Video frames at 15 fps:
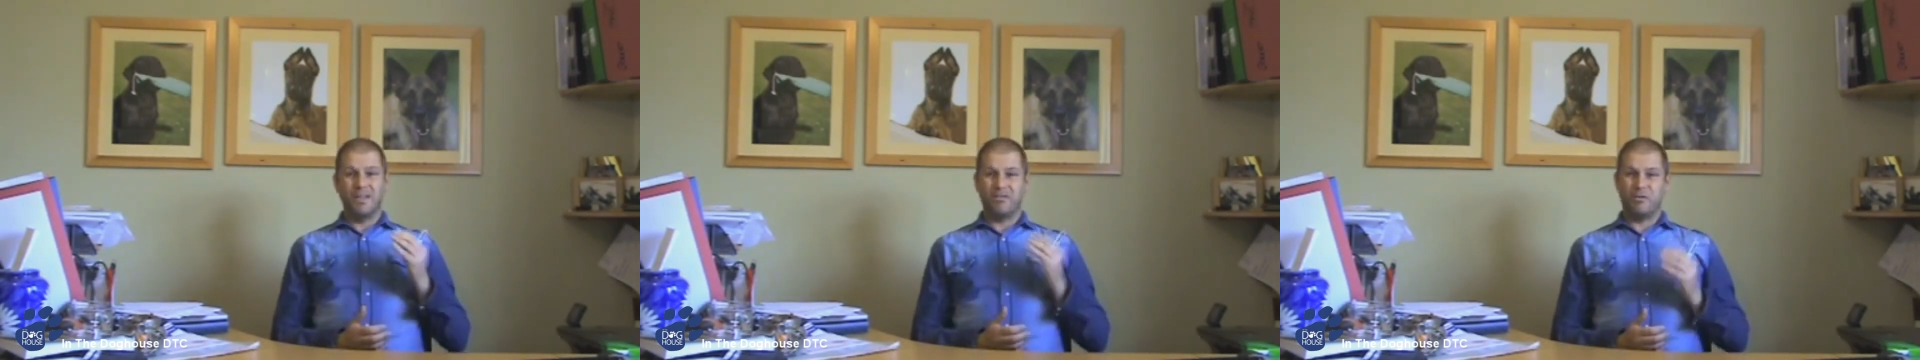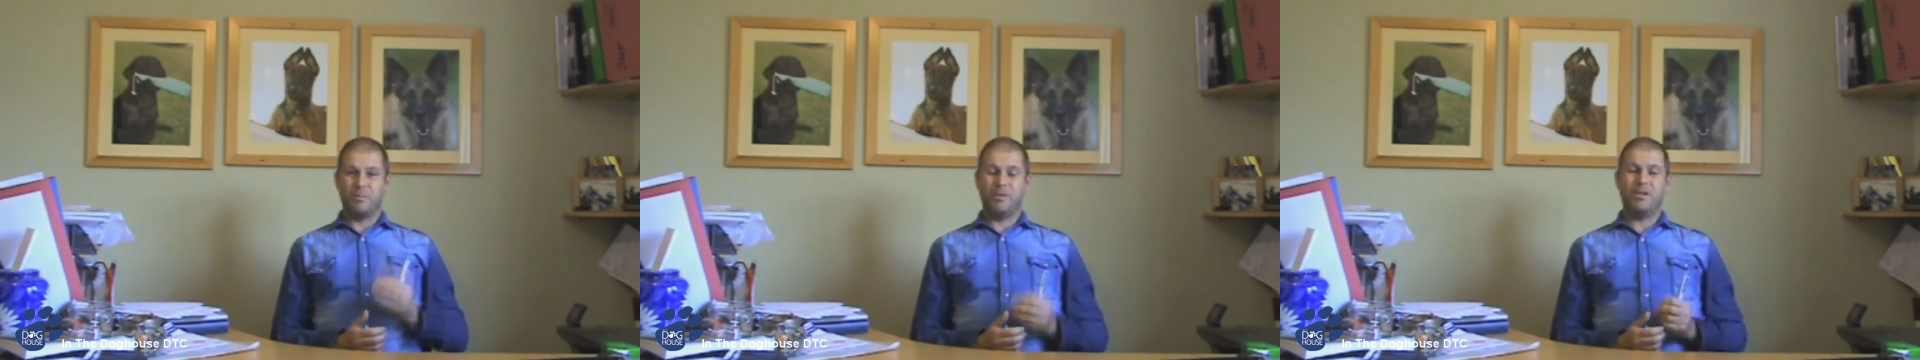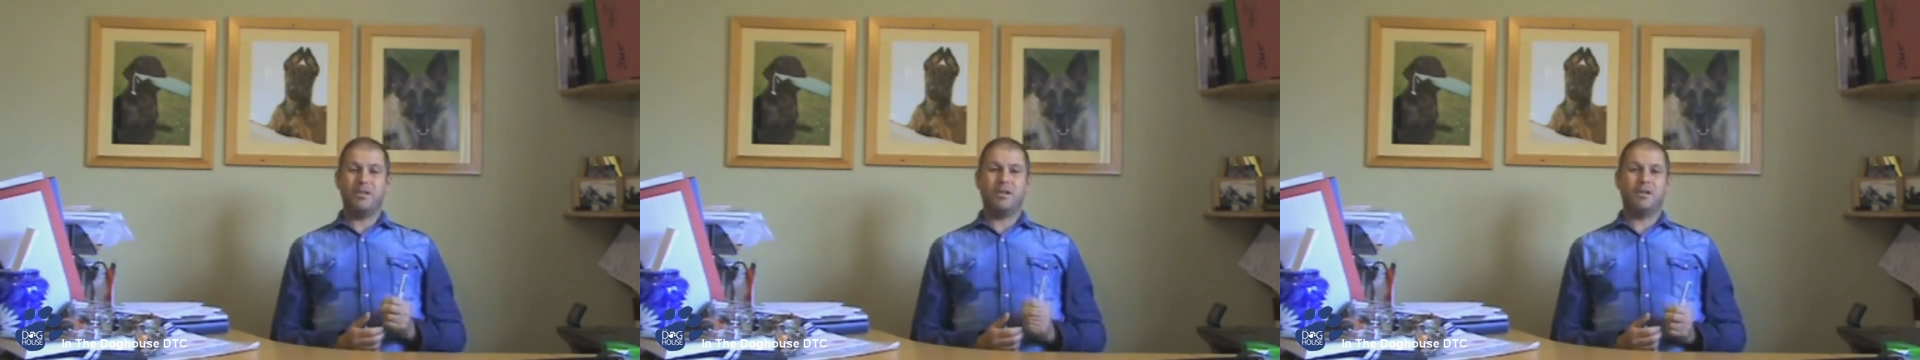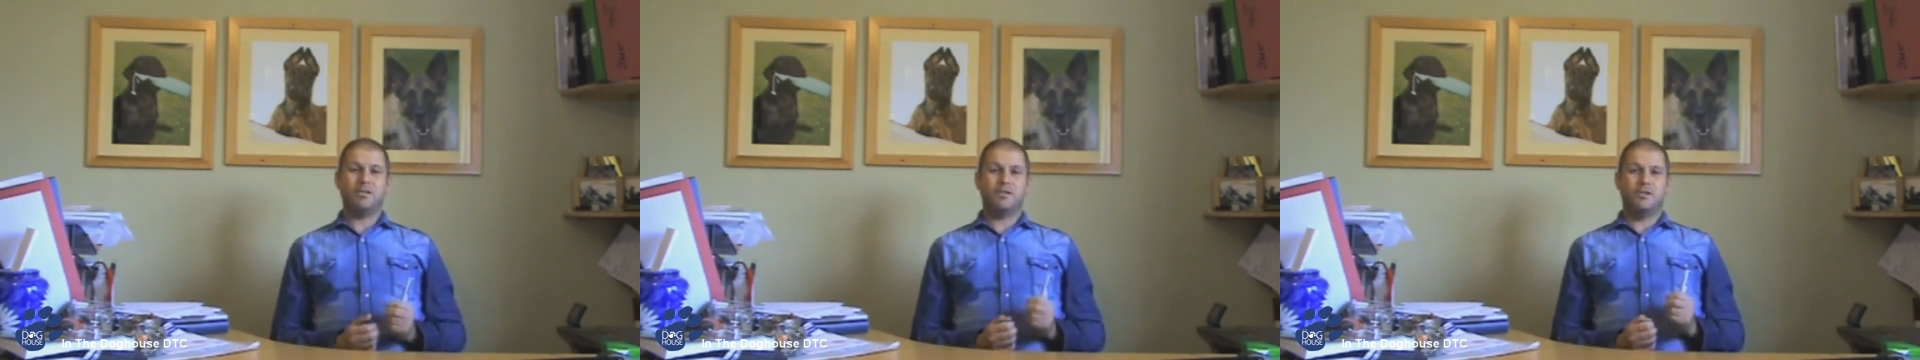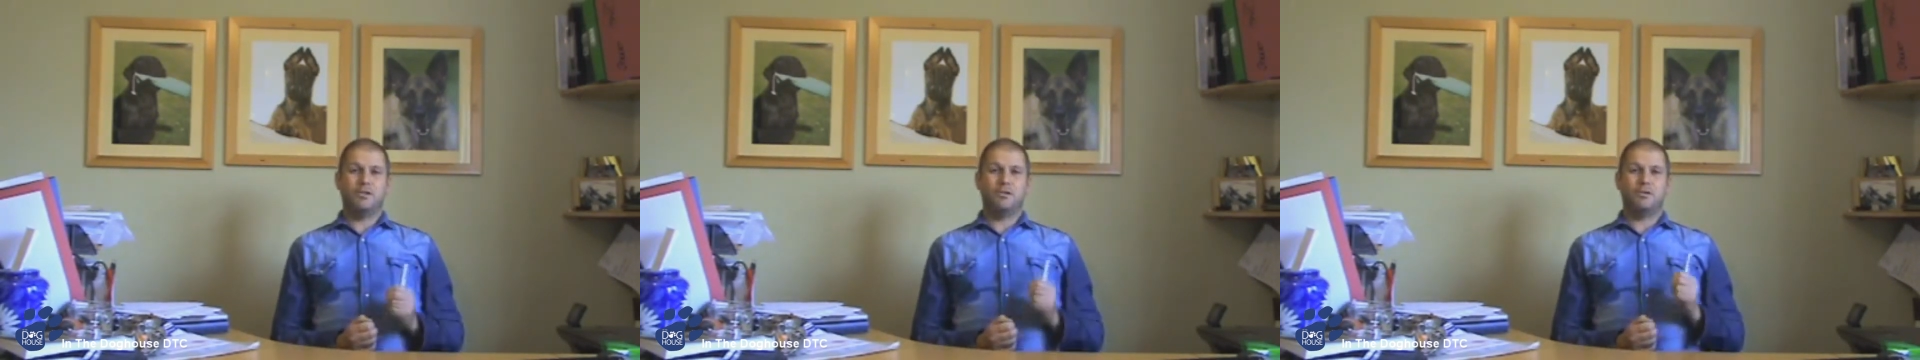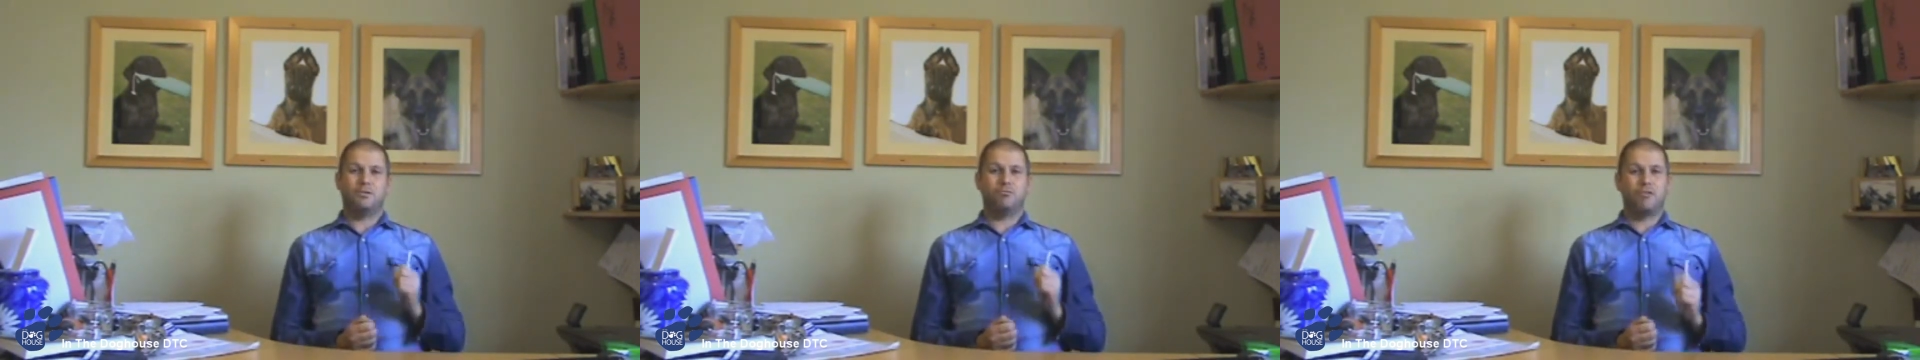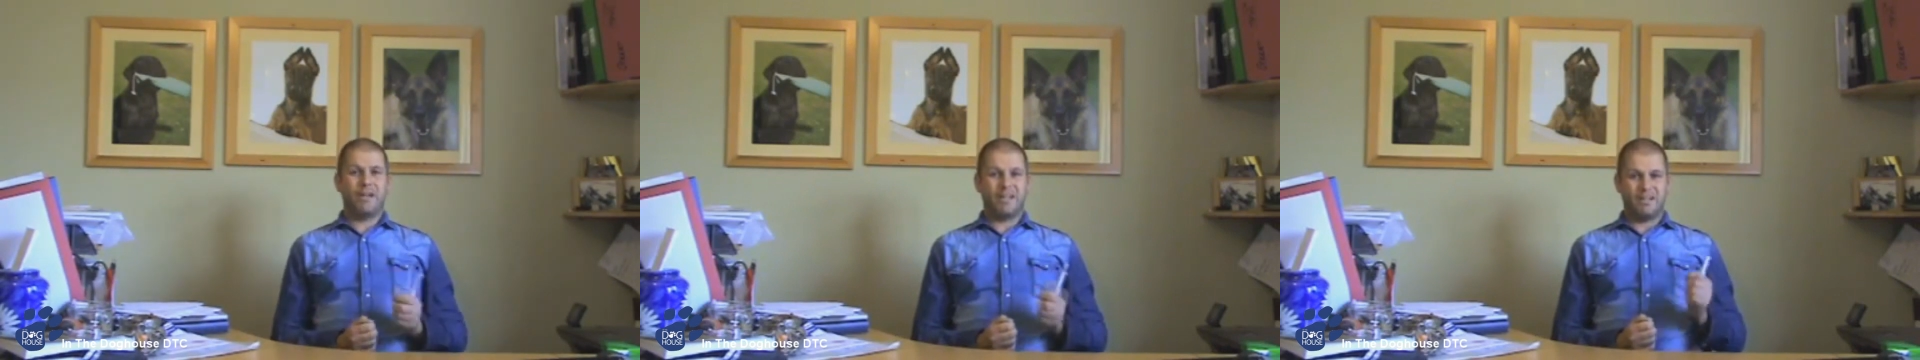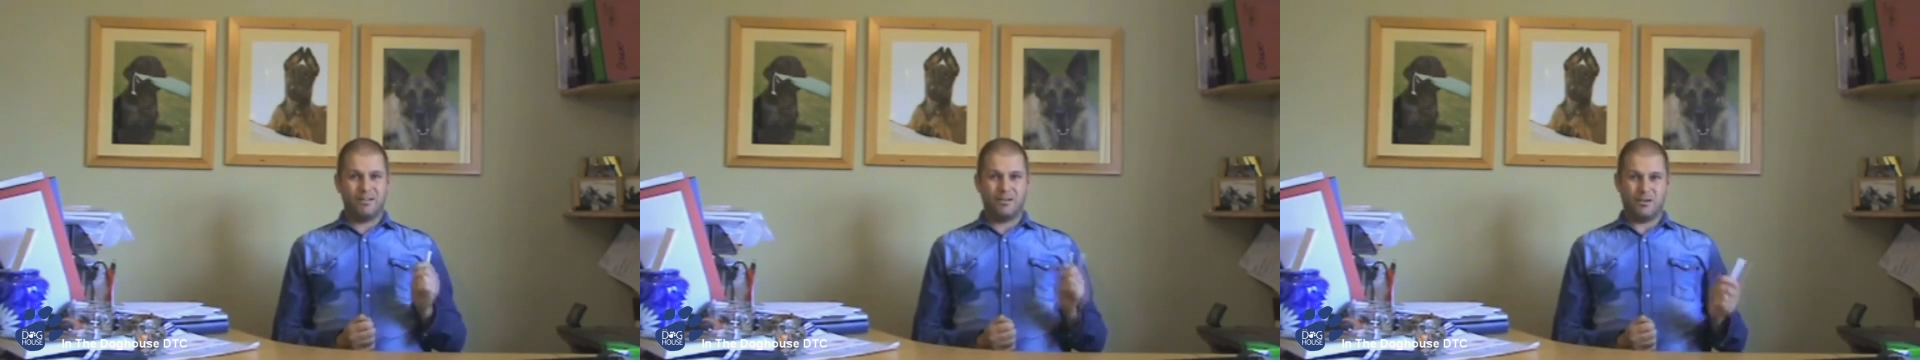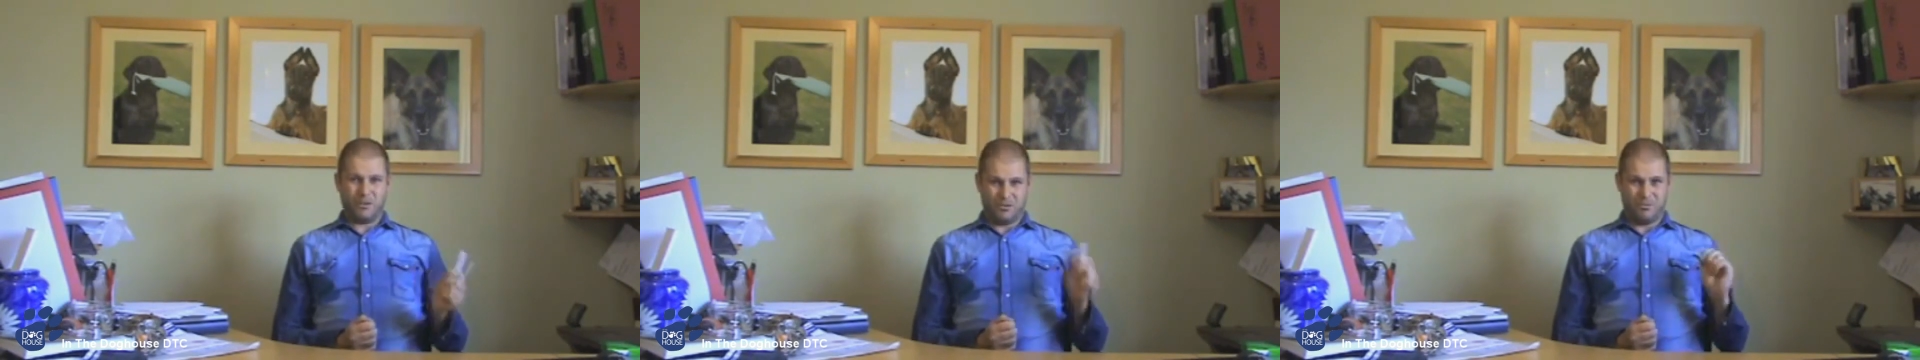If you're being asked to use rattle